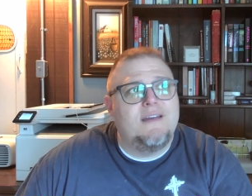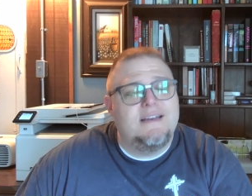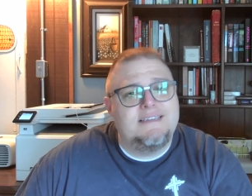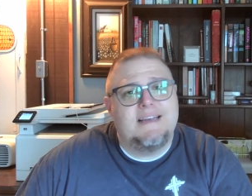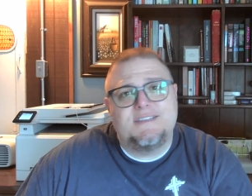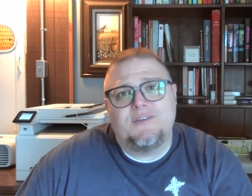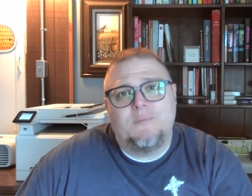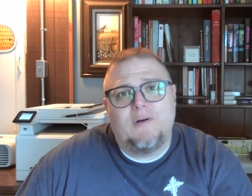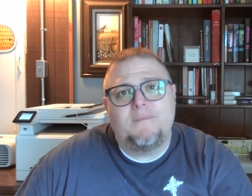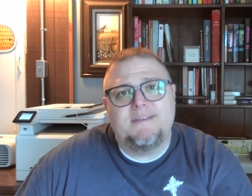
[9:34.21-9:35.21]
an intentional
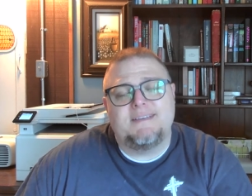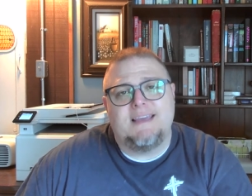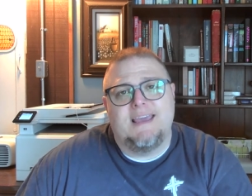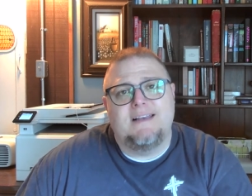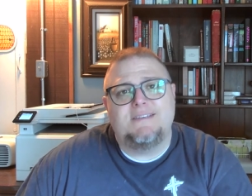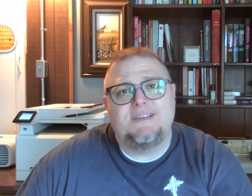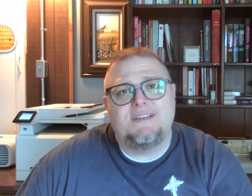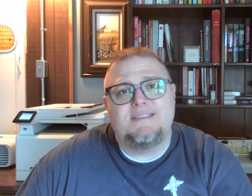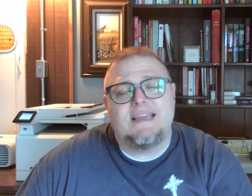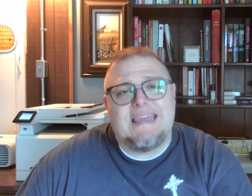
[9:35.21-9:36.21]
purpose again to,
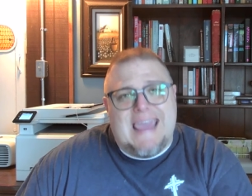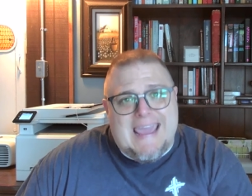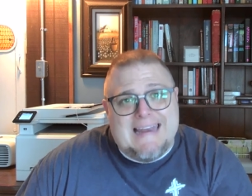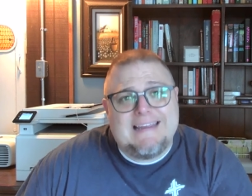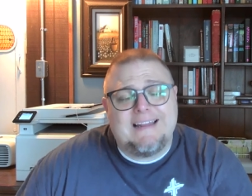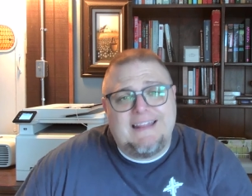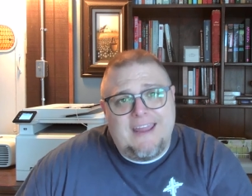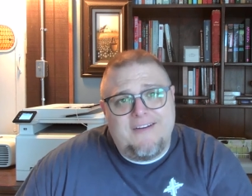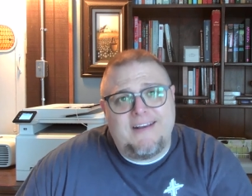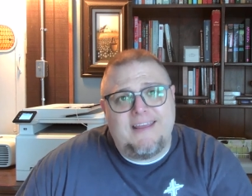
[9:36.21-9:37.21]
to gain
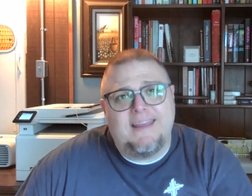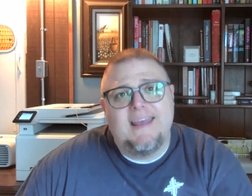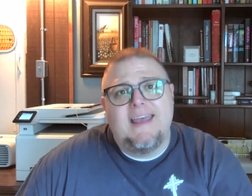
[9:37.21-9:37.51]
clarity